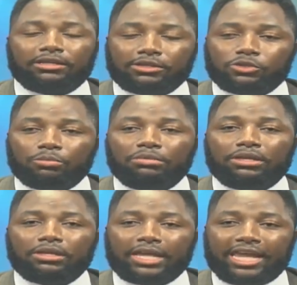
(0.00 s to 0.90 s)
has to
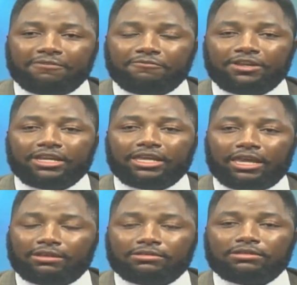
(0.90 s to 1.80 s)
be every
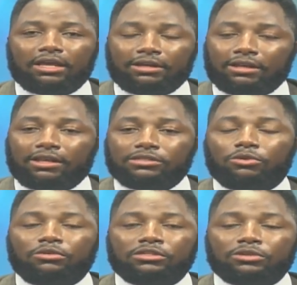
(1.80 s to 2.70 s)
case analyzed
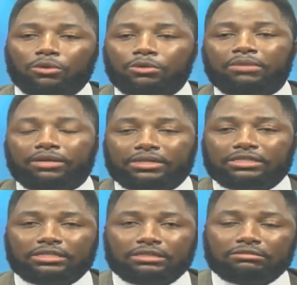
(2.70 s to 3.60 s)
on its own merit.